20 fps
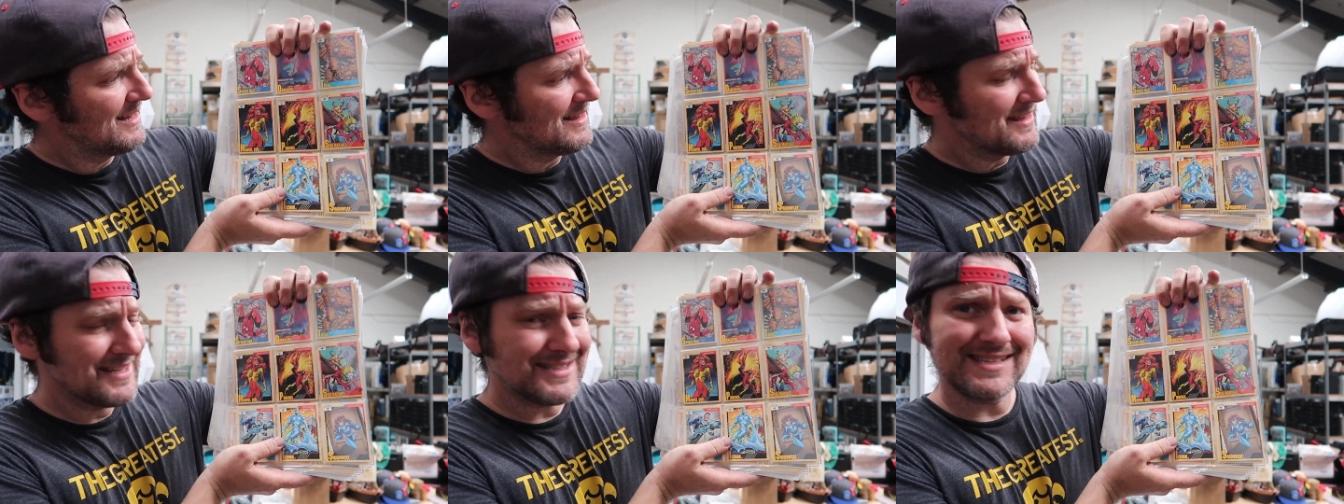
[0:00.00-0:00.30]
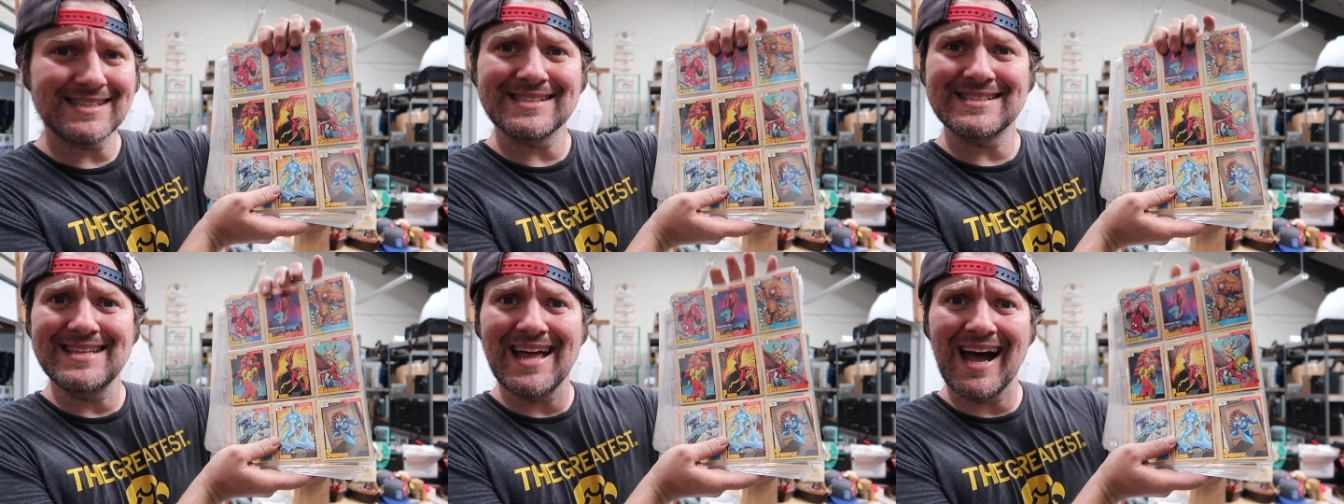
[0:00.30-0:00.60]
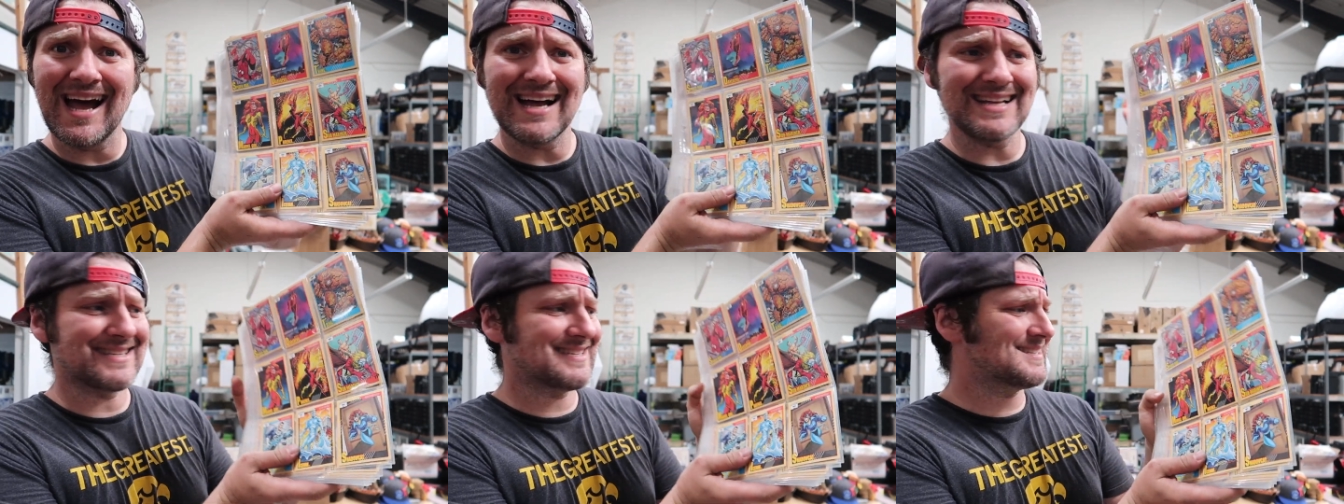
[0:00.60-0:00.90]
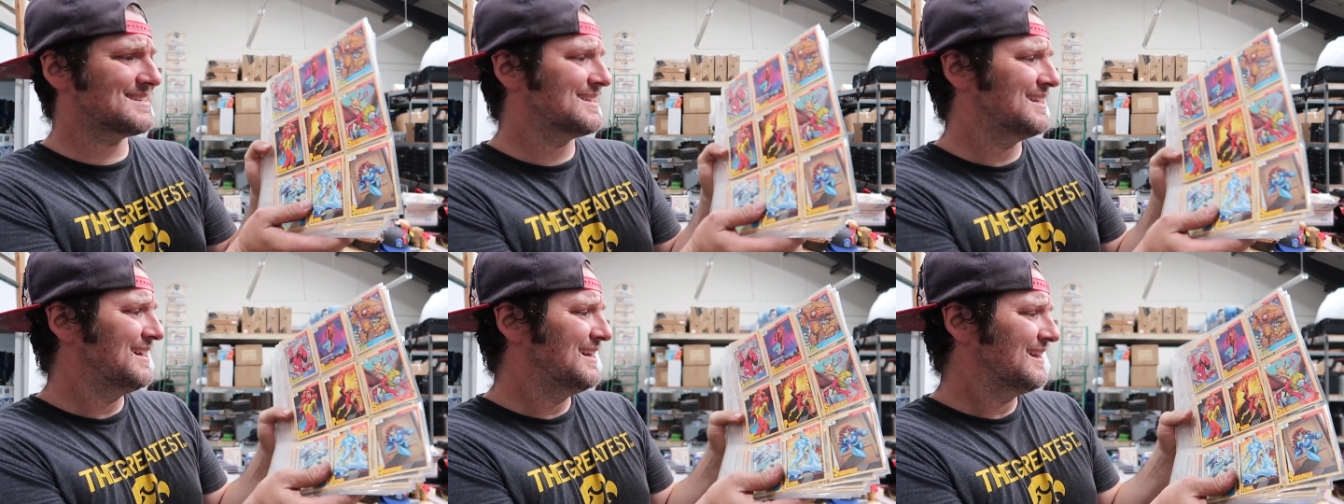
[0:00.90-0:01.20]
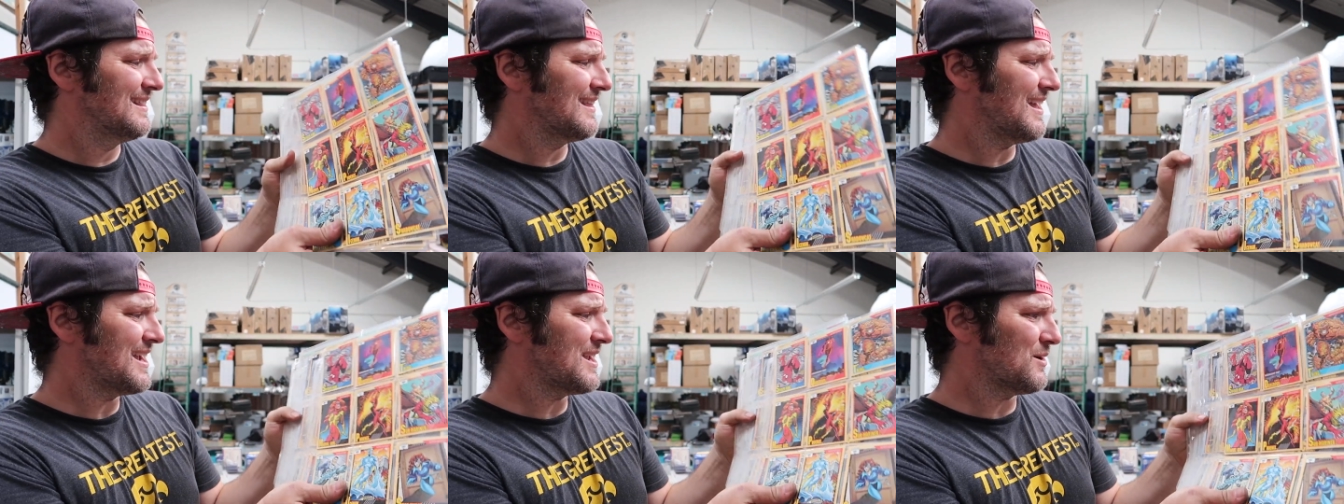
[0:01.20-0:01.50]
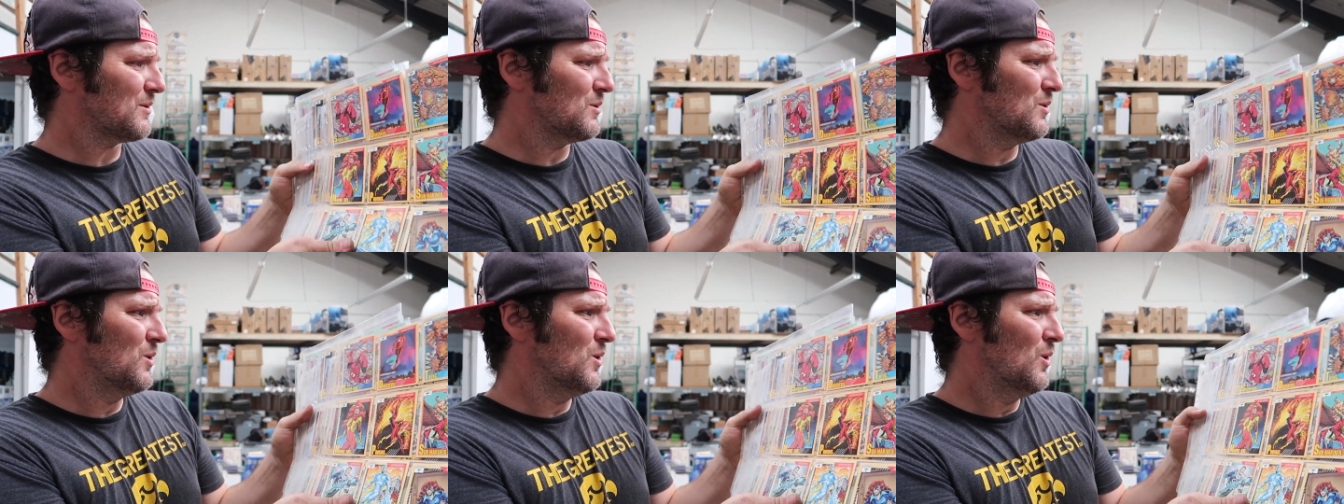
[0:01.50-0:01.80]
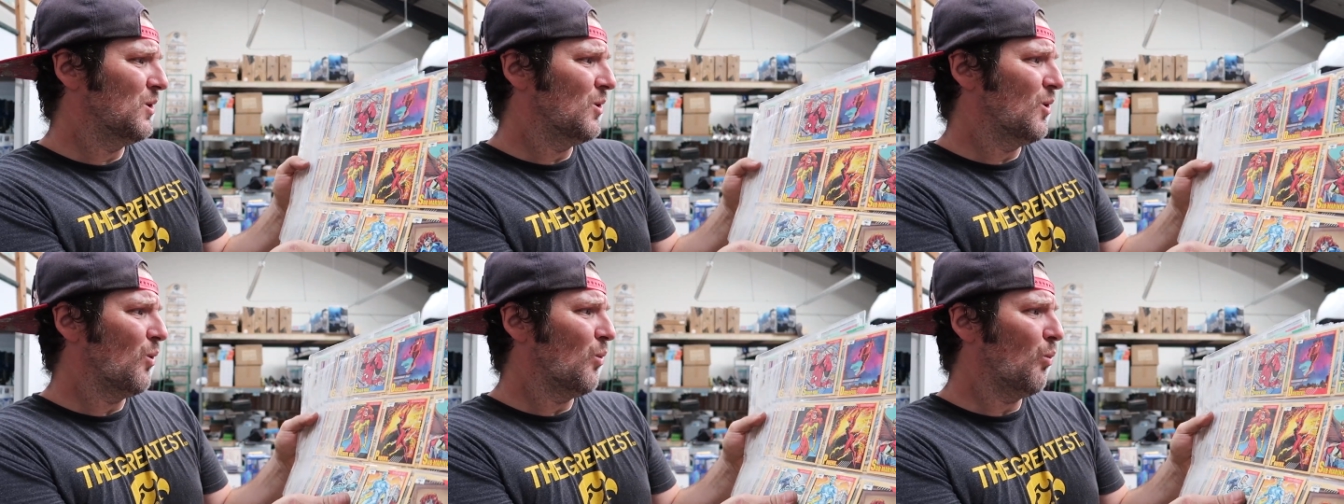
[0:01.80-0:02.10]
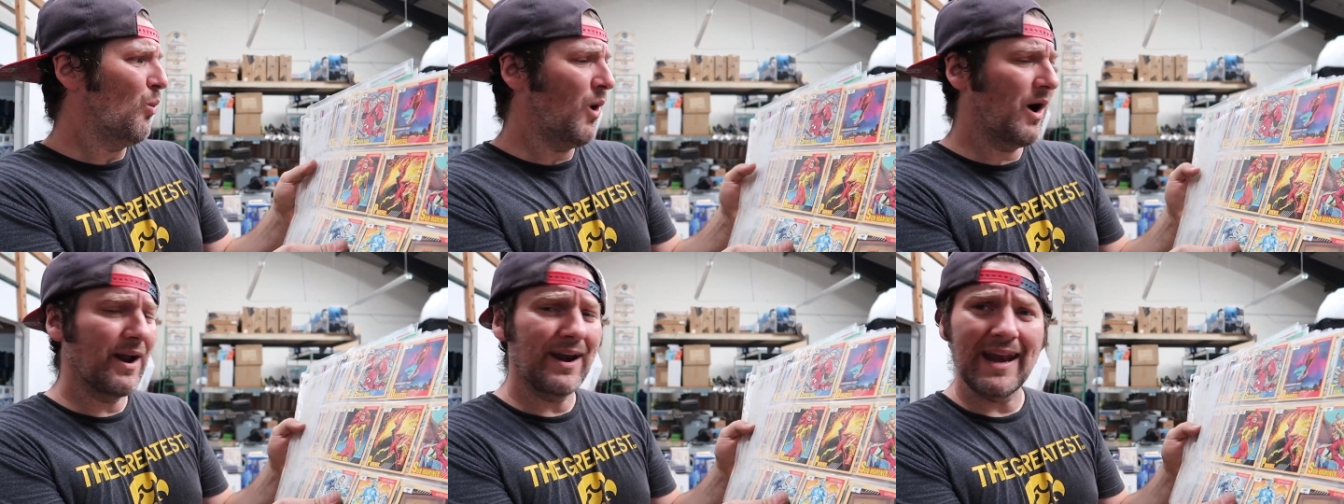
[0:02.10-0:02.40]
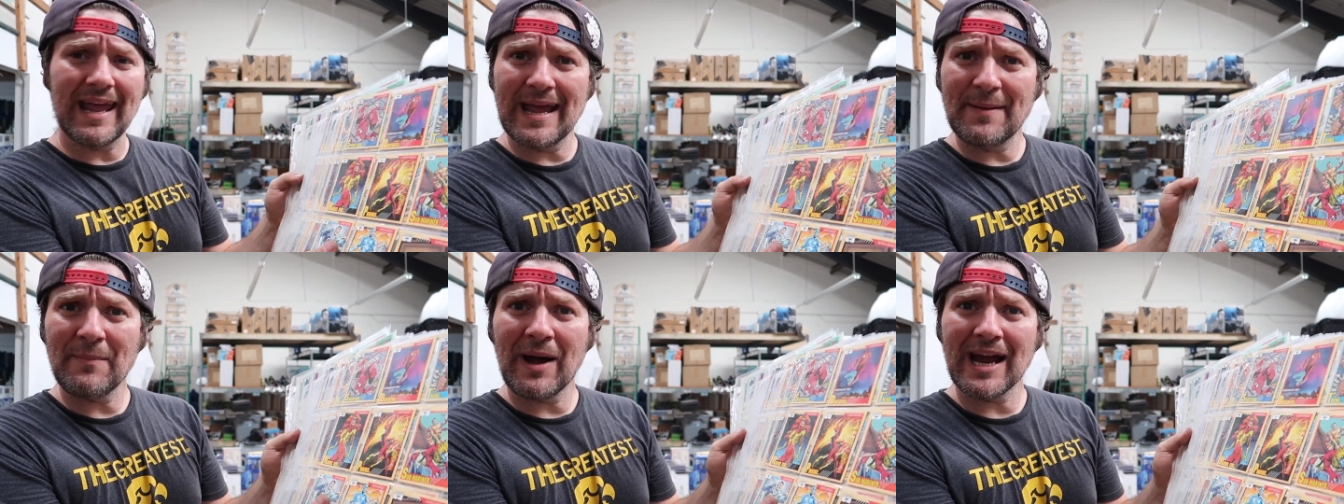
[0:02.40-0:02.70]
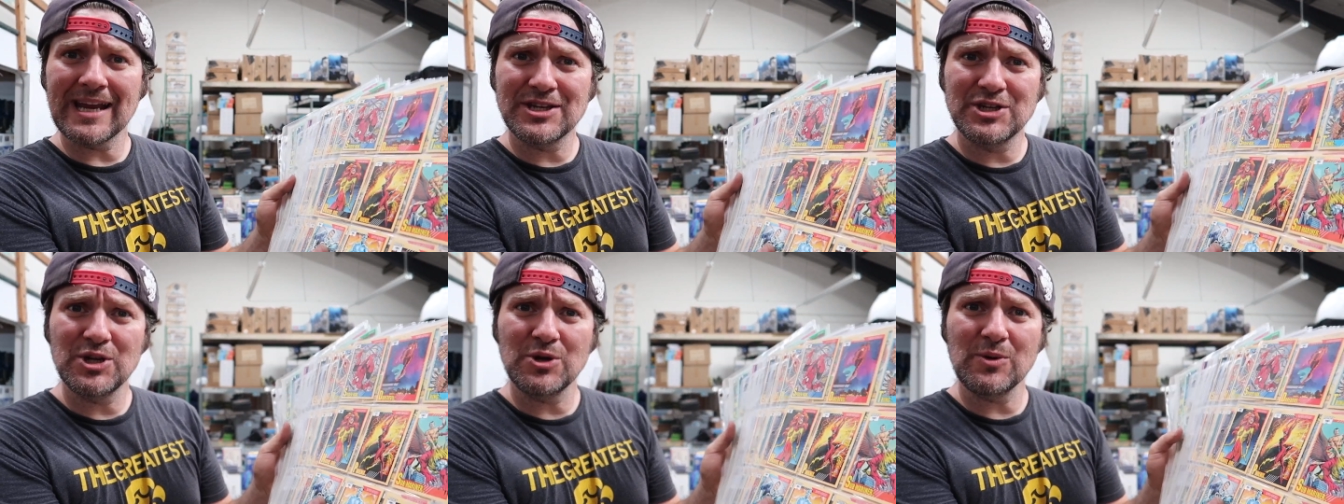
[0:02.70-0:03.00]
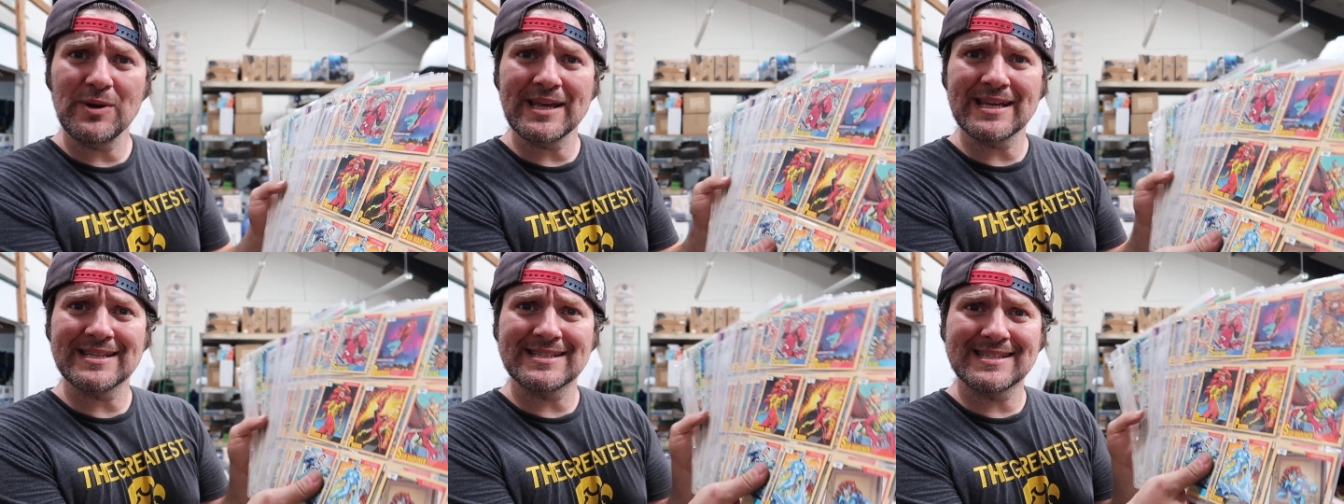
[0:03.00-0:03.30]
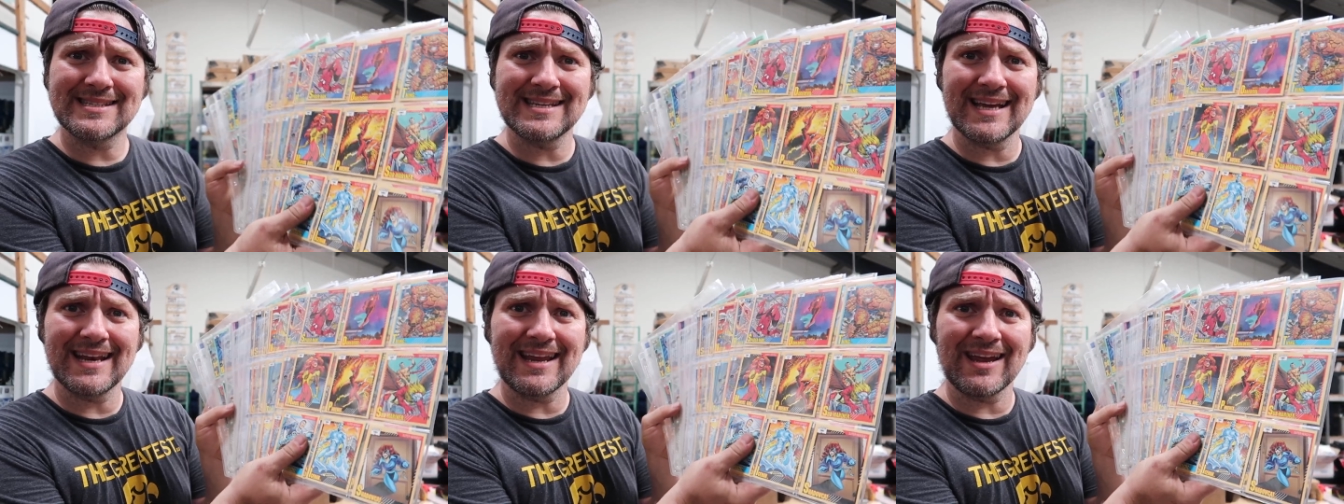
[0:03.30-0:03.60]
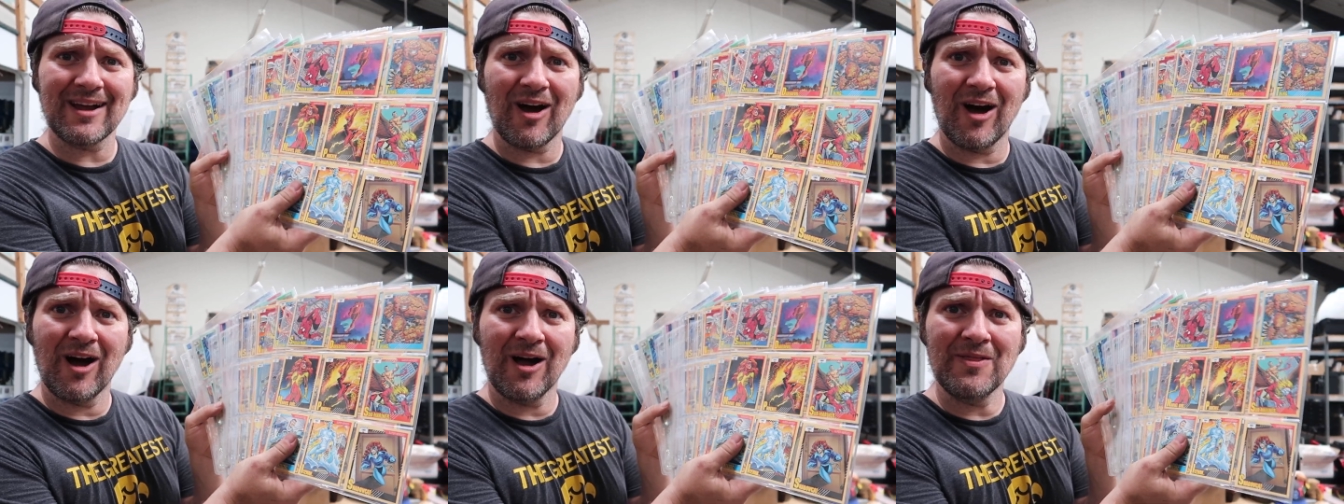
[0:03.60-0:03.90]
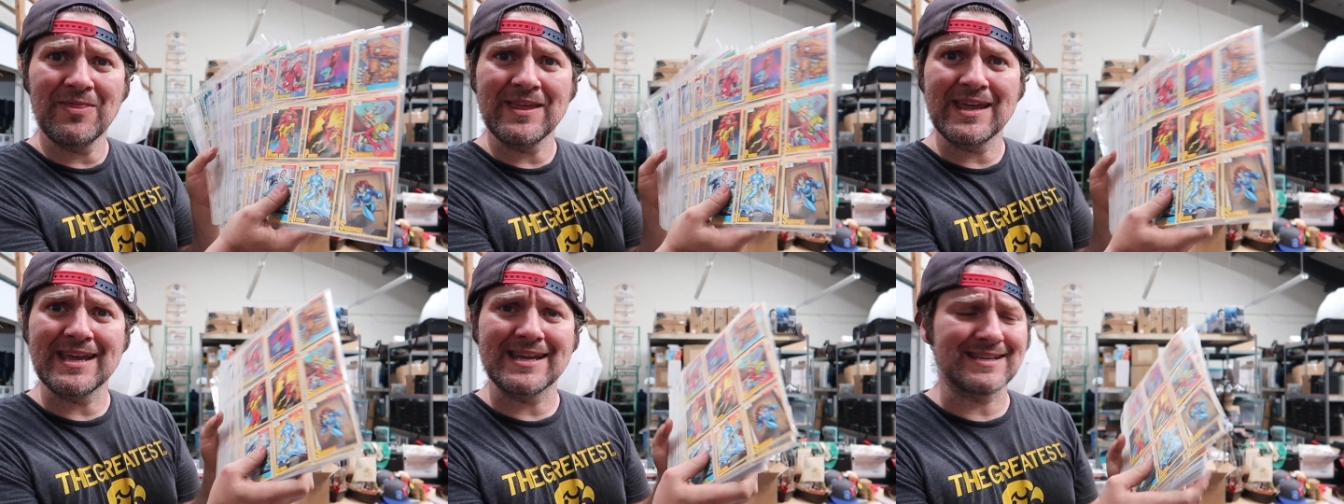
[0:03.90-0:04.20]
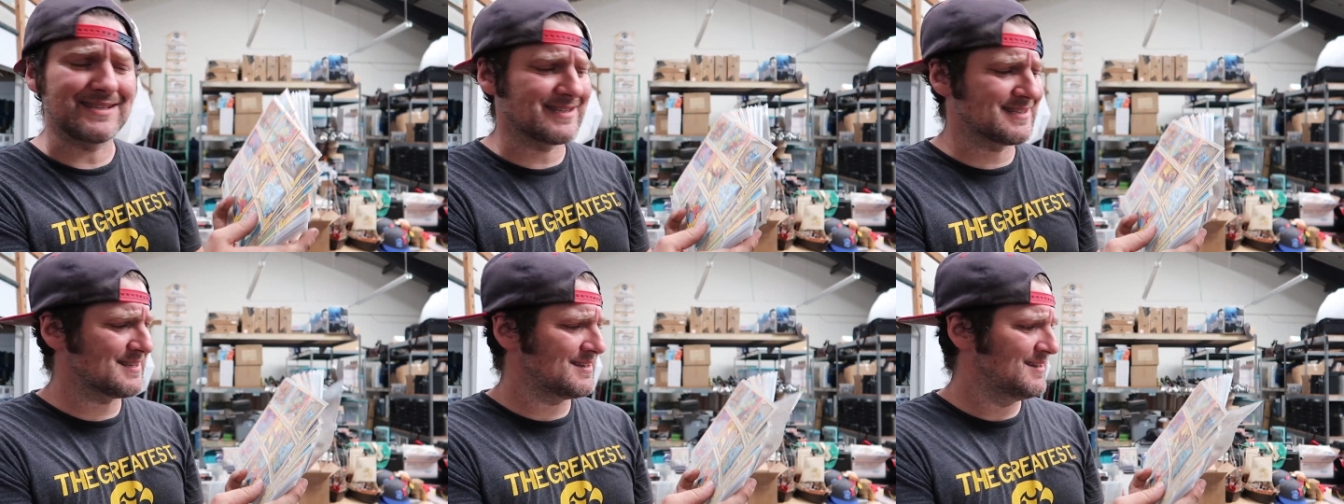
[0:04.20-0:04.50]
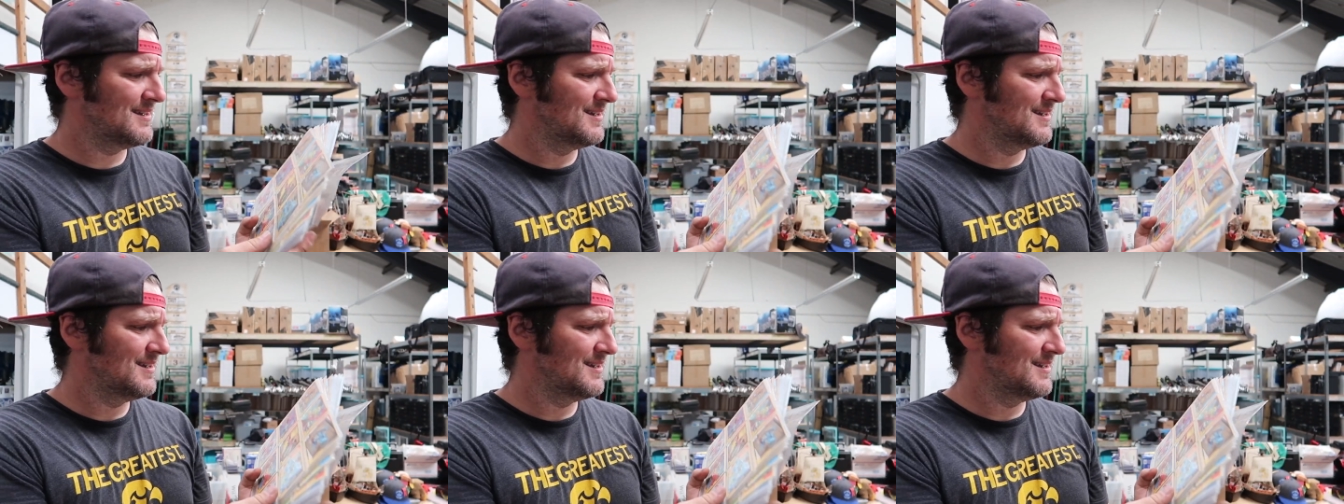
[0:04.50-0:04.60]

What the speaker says: This is nuts. Like, what am I doing sitting on these?